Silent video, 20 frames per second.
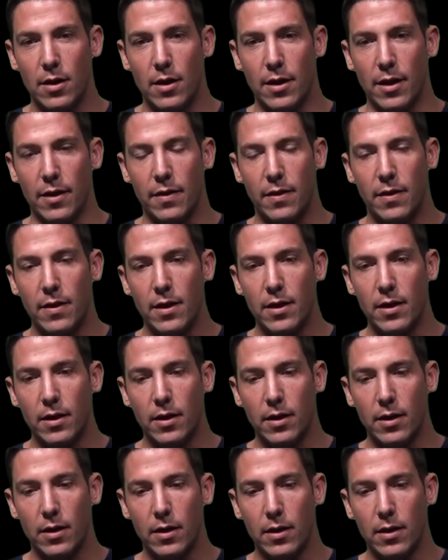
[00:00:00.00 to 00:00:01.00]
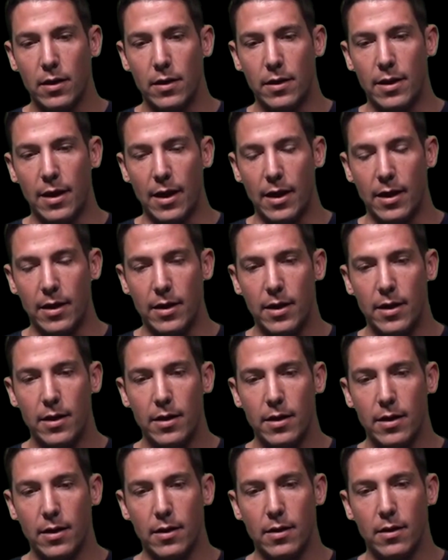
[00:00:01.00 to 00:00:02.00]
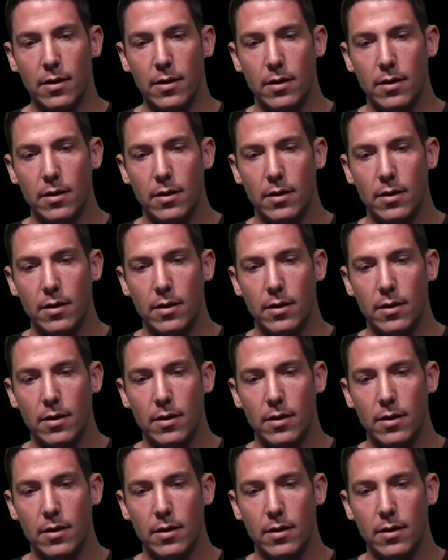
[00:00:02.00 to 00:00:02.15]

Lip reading: And I think that I needed